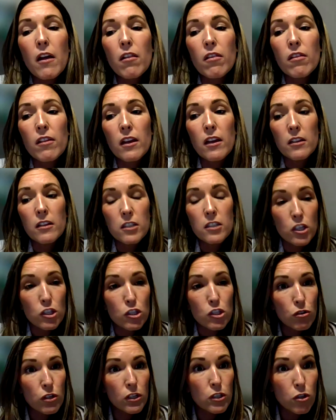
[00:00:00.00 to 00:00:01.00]
The
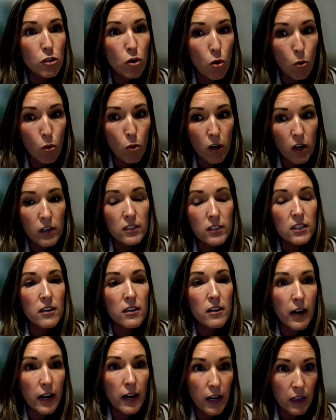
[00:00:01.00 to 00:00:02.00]
district court
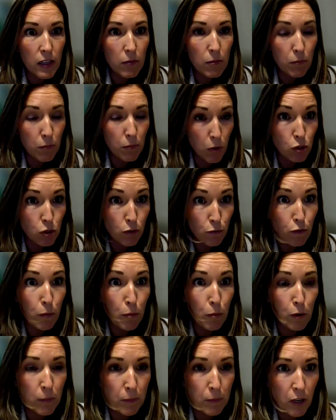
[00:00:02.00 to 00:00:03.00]
denied the motion for
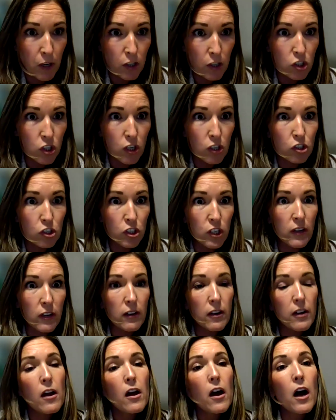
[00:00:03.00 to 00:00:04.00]
preliminary
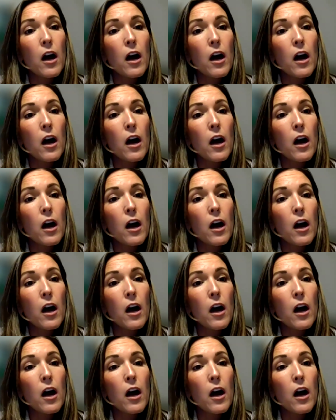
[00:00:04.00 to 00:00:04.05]
injunction.